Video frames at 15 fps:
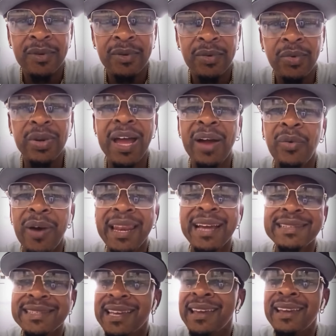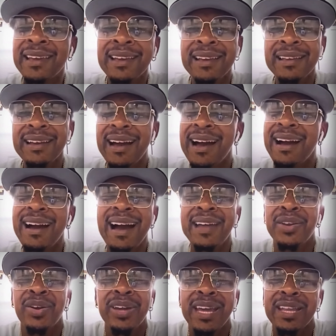When I go and like say,
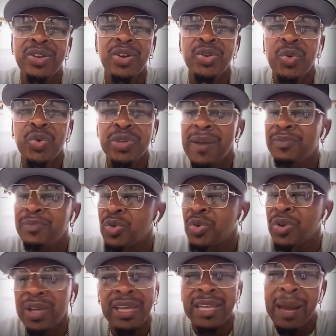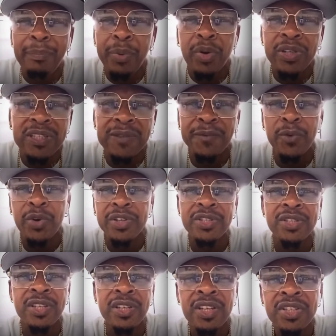I don't get to you them too in a police
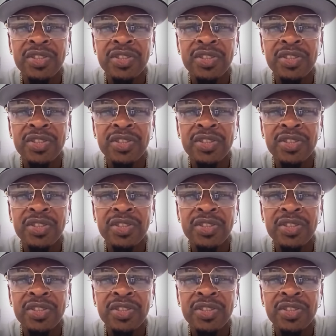force.